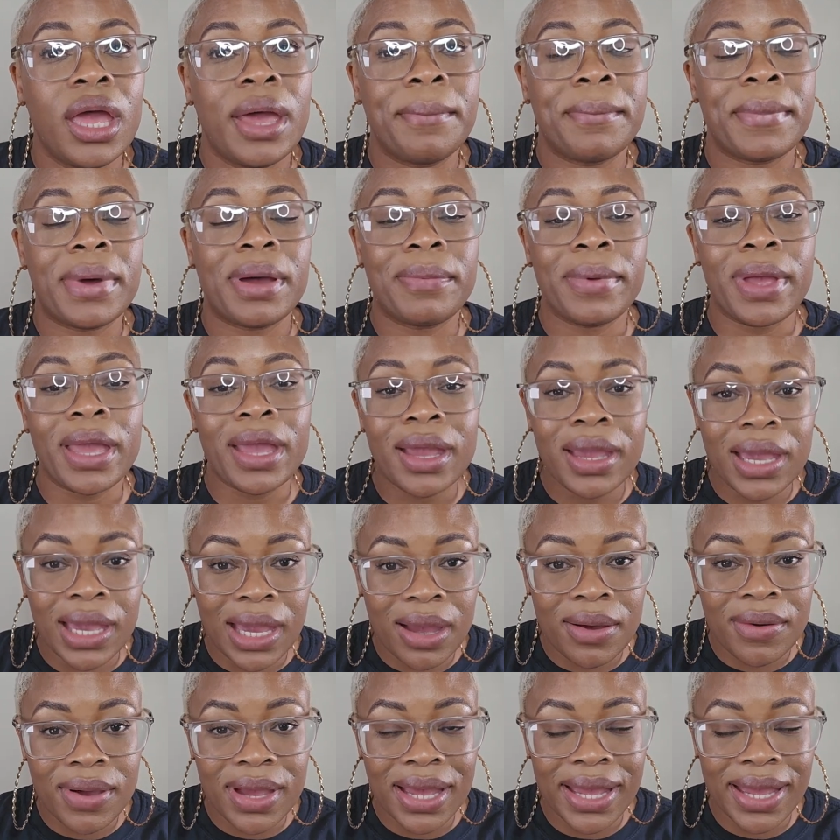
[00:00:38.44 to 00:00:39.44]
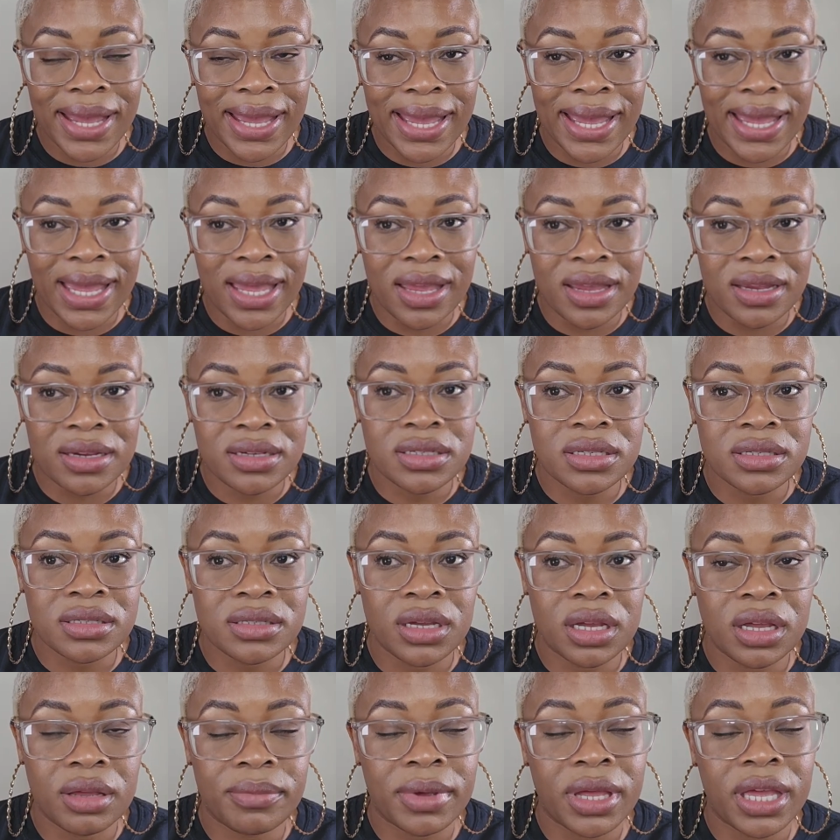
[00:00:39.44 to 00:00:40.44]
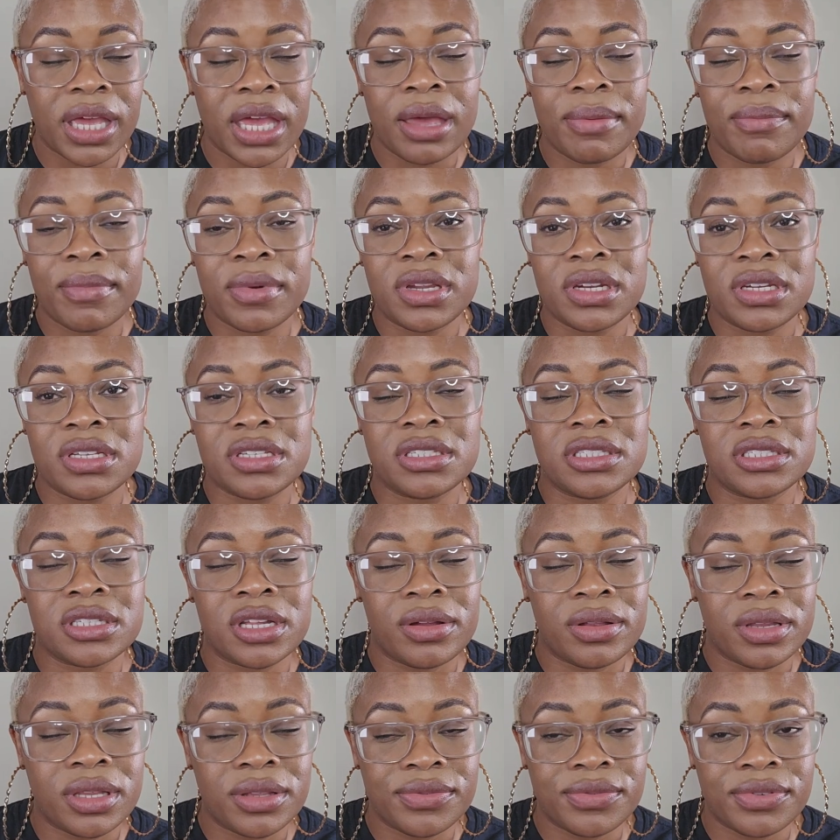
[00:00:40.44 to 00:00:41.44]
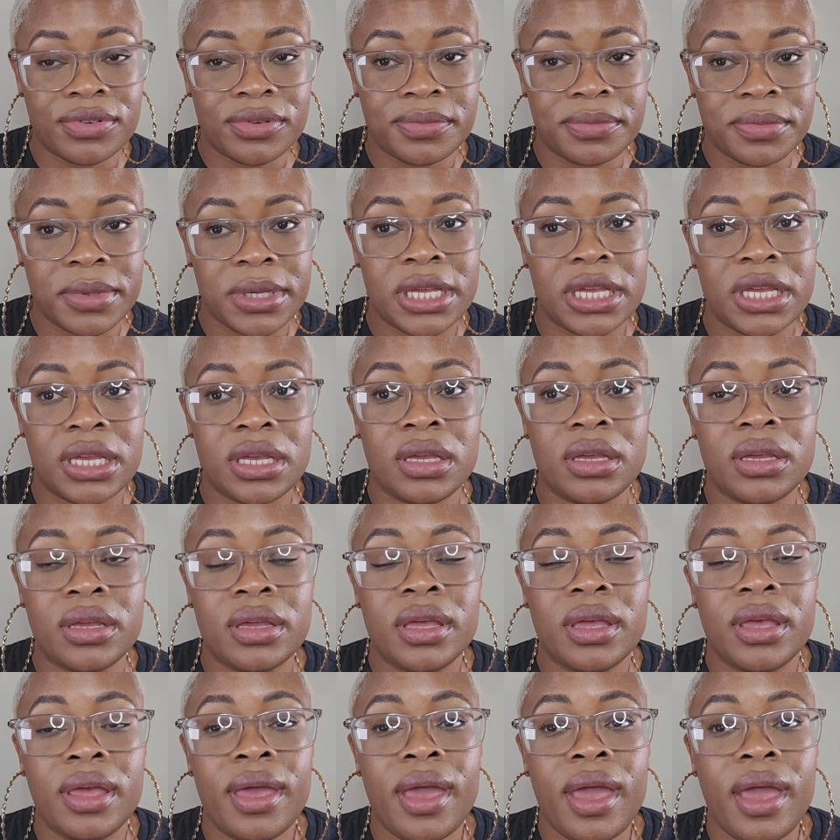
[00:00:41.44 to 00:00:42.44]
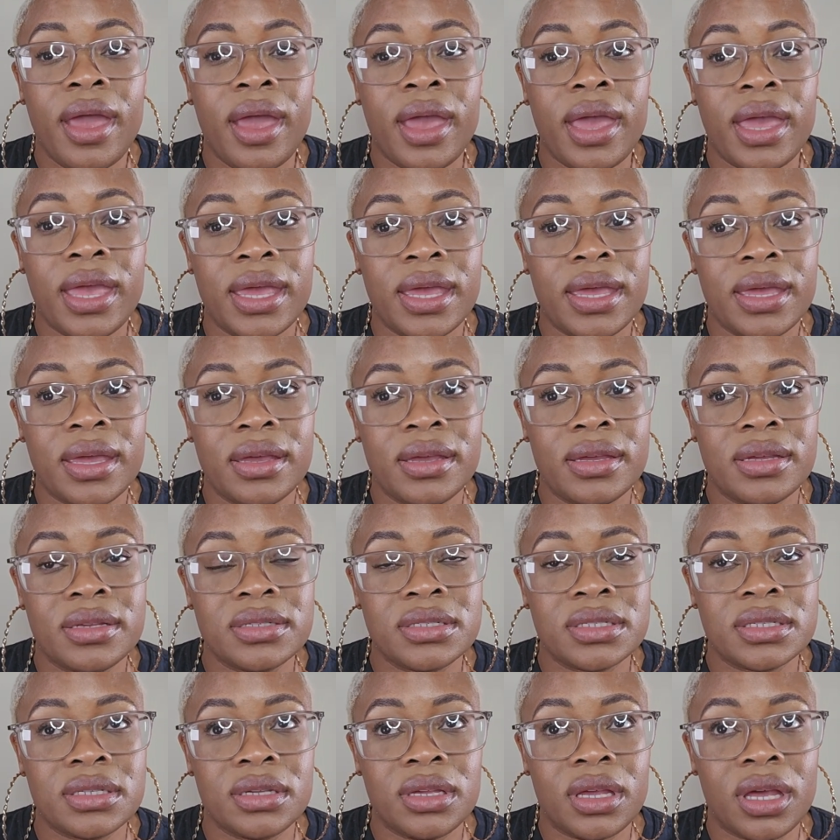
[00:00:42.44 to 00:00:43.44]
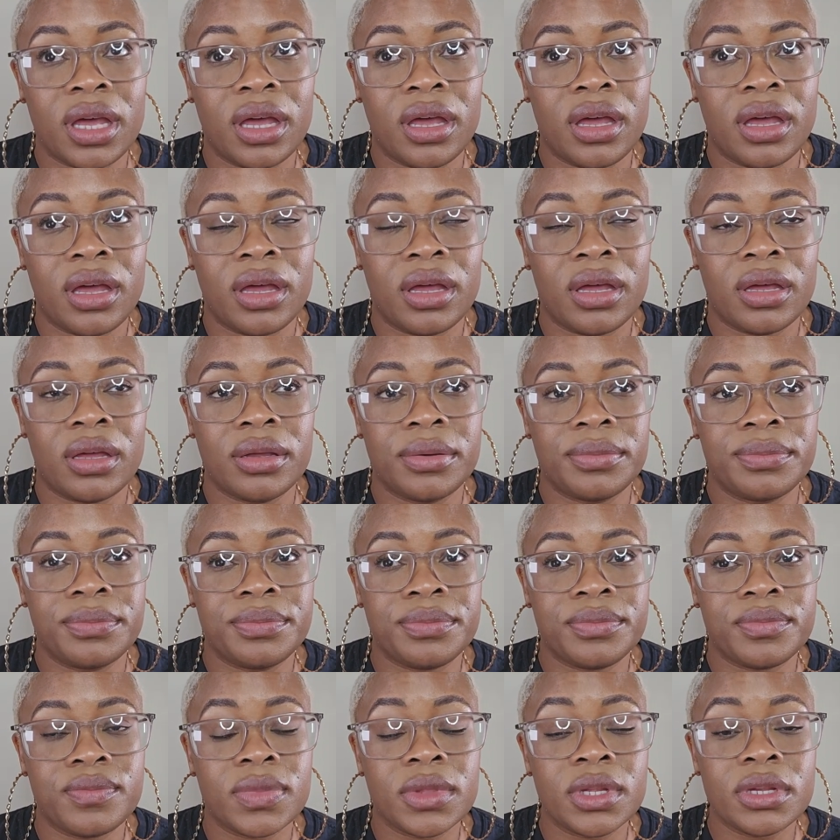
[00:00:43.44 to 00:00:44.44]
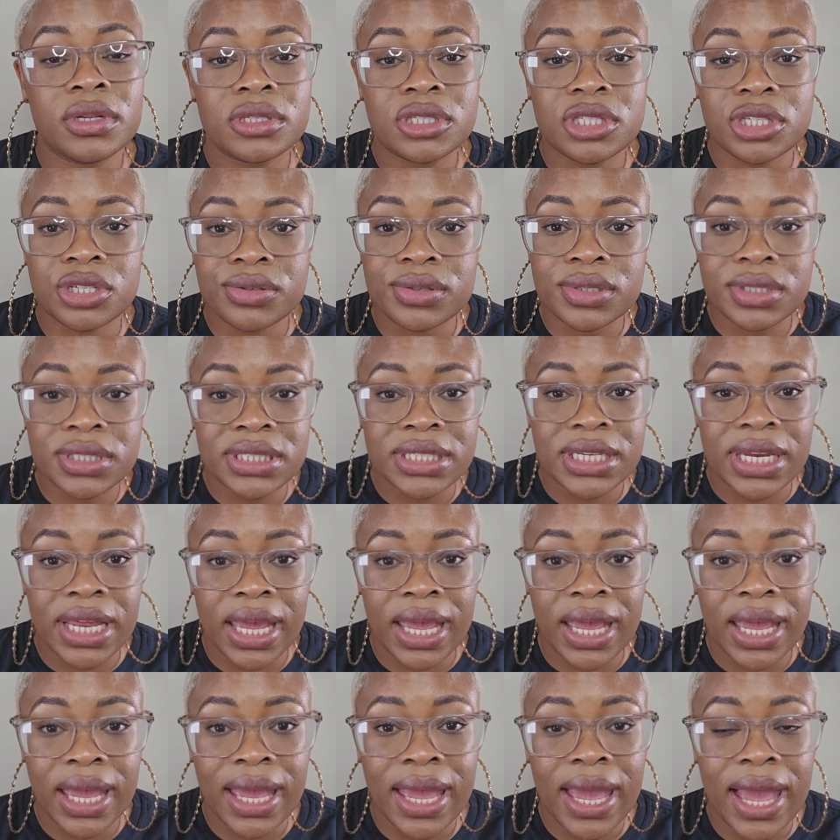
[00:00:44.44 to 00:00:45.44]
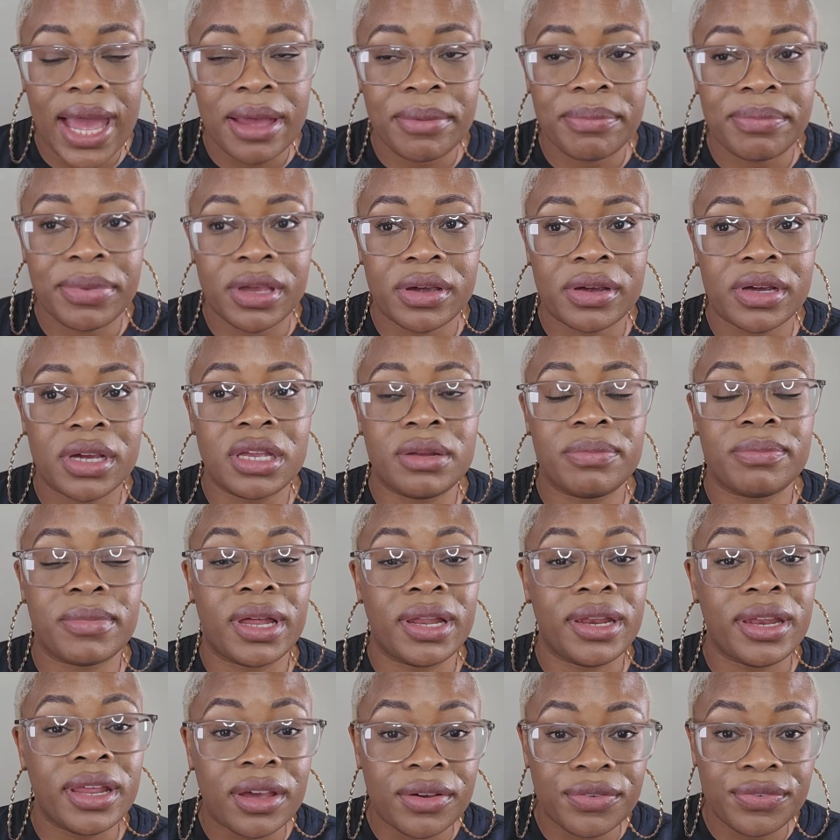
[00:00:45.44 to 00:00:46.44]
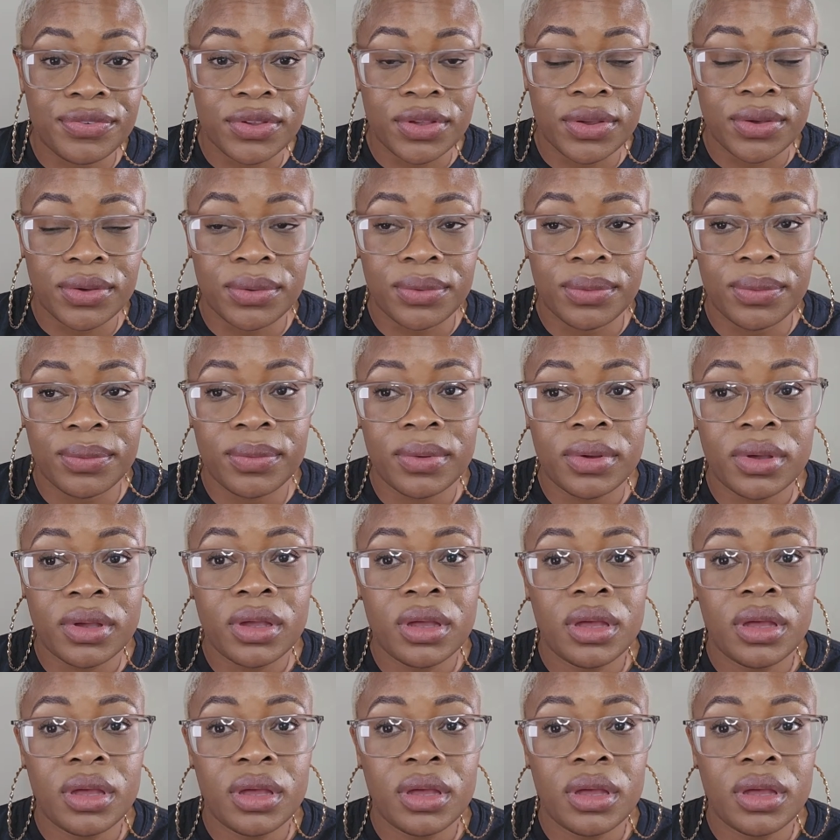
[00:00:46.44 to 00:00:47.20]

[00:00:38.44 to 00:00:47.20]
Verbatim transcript: my bank account got hacked. Um, I had money stolen from me. And um, Tuesday, I buried my nephew.